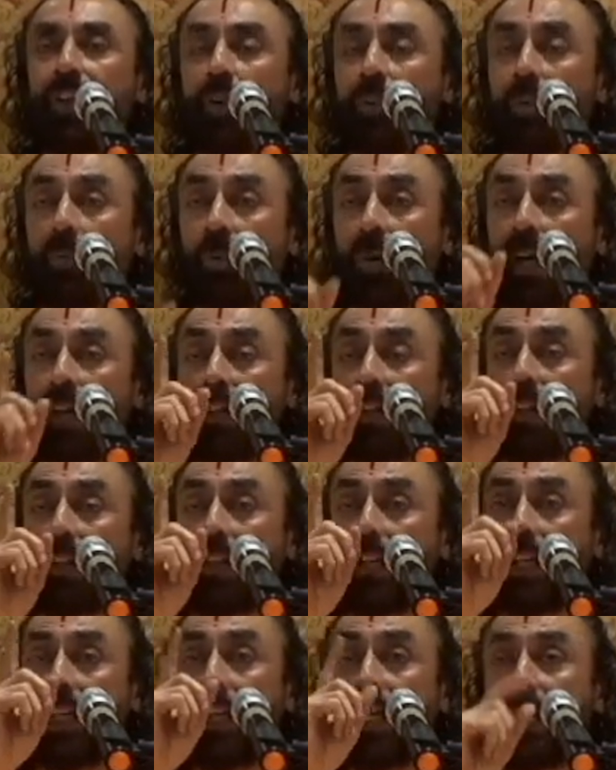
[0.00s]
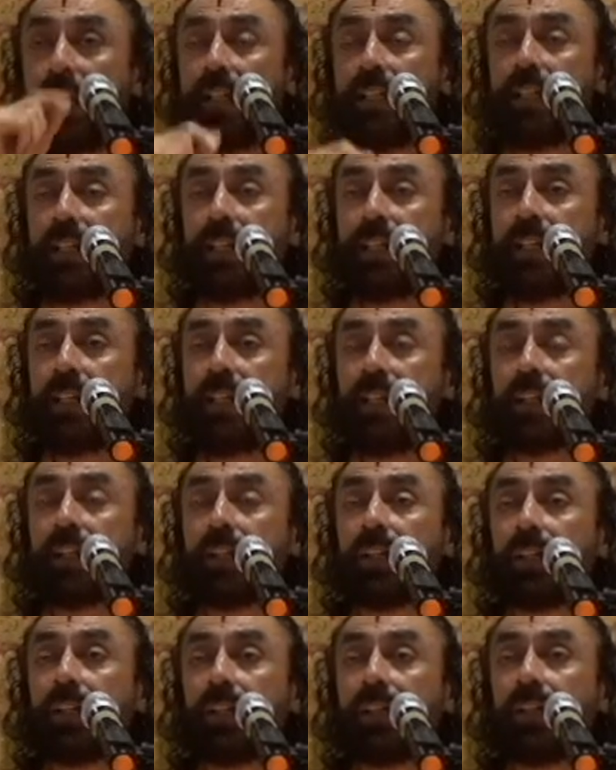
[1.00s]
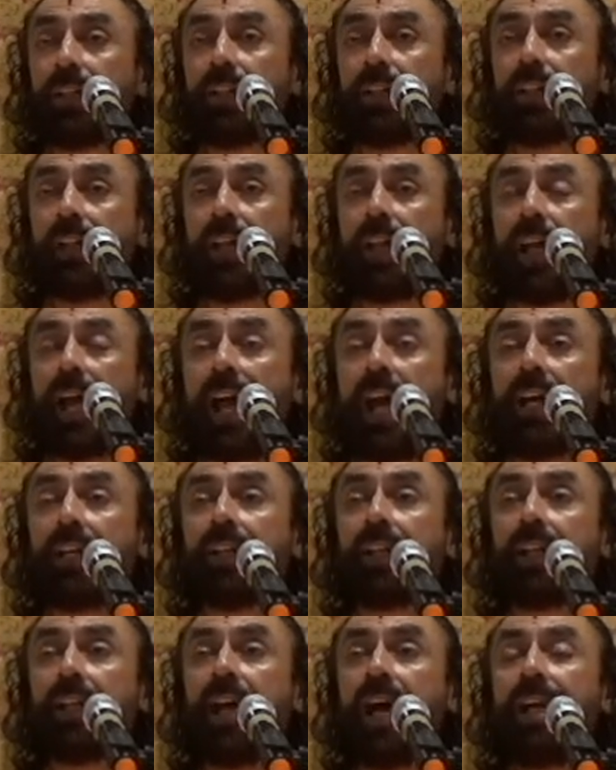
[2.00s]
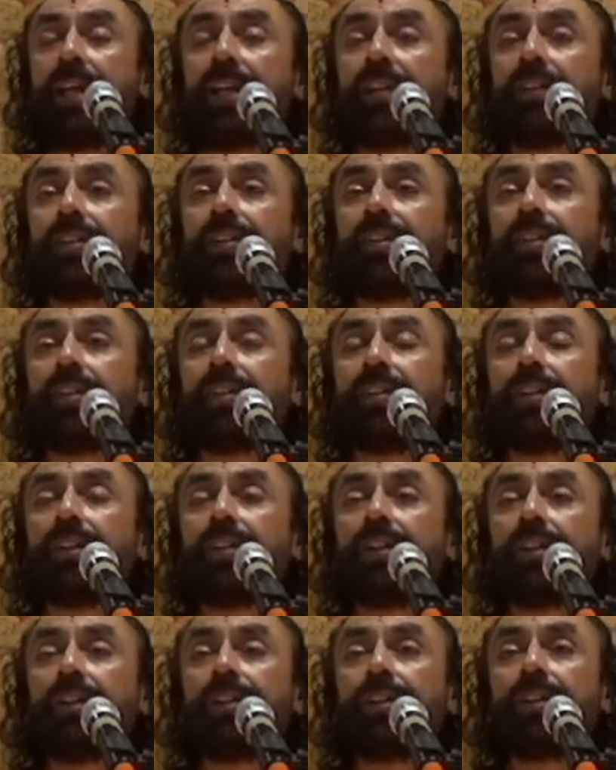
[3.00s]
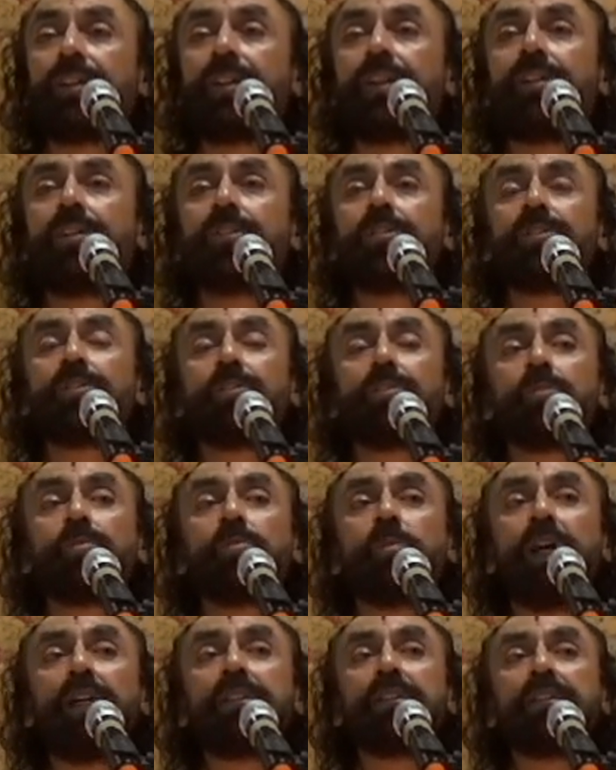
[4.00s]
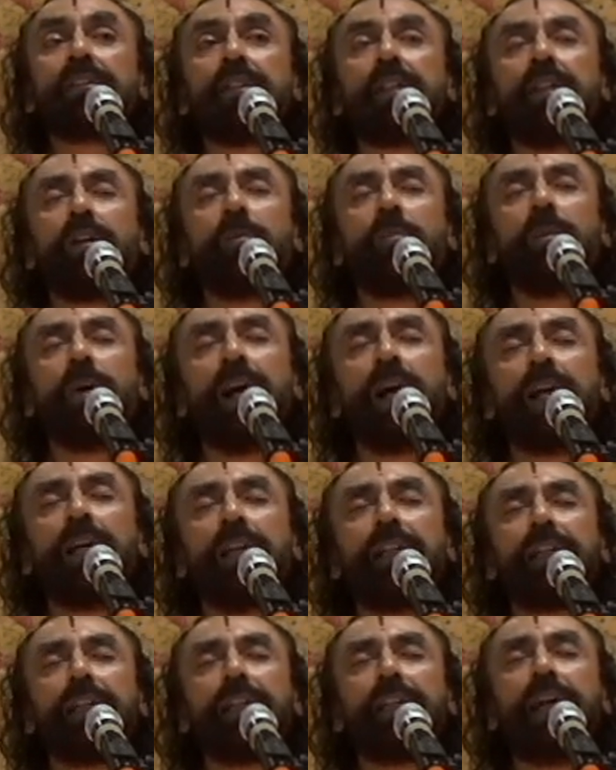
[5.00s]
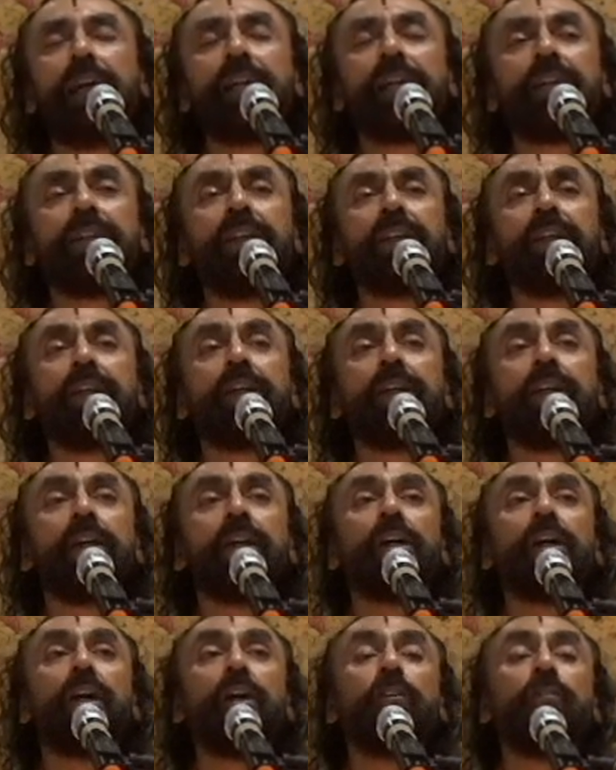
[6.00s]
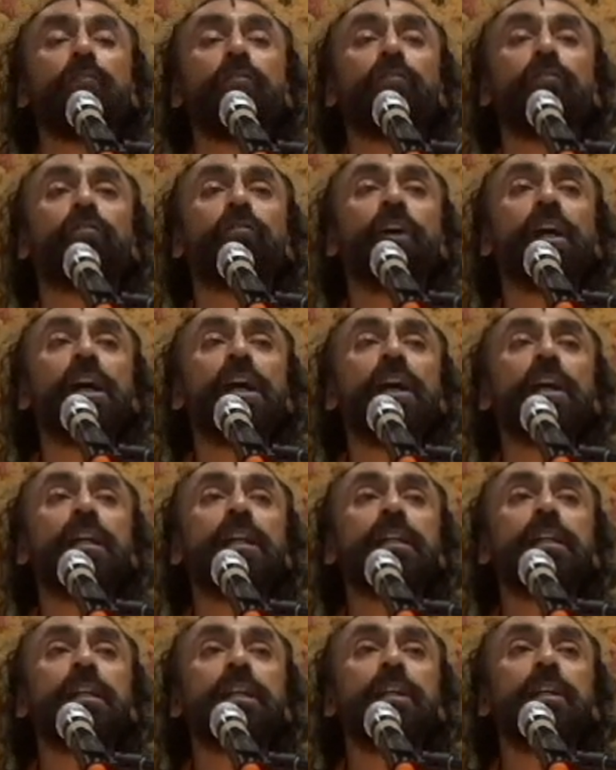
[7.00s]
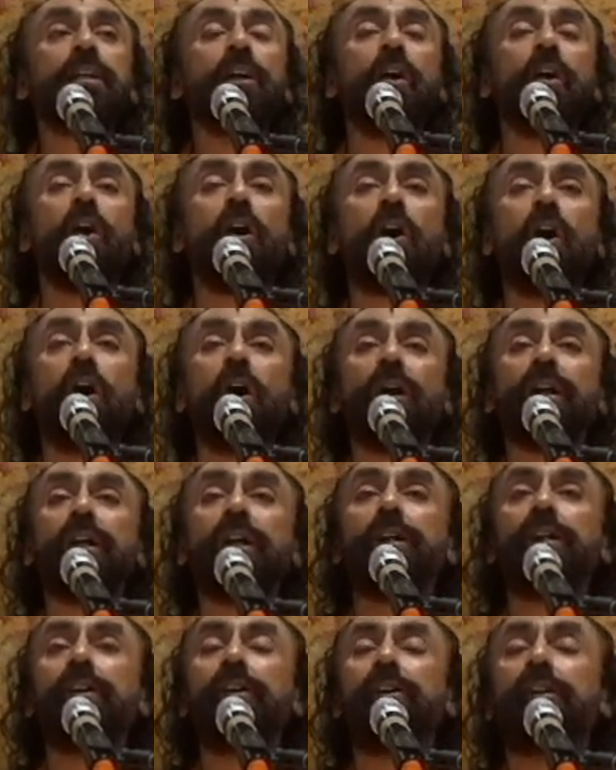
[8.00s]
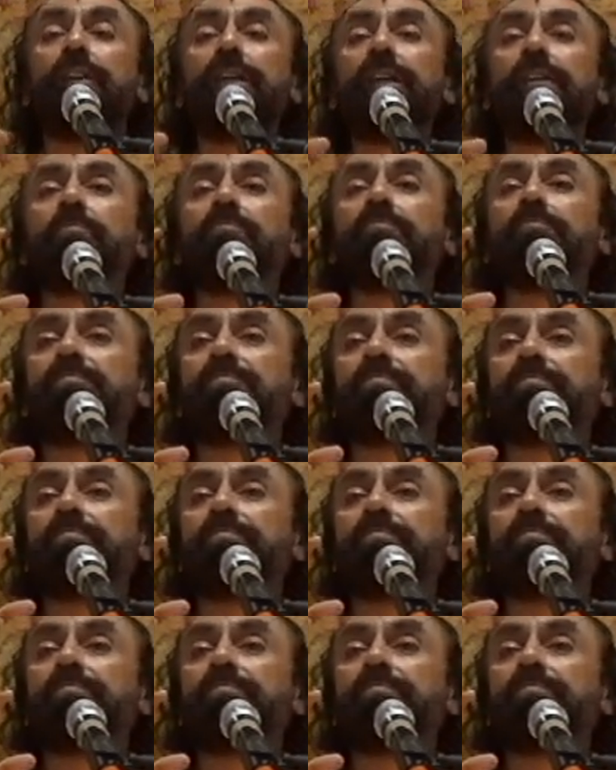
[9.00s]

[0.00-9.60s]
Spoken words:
One lady at night, she used to once in a while get a very horrid dream.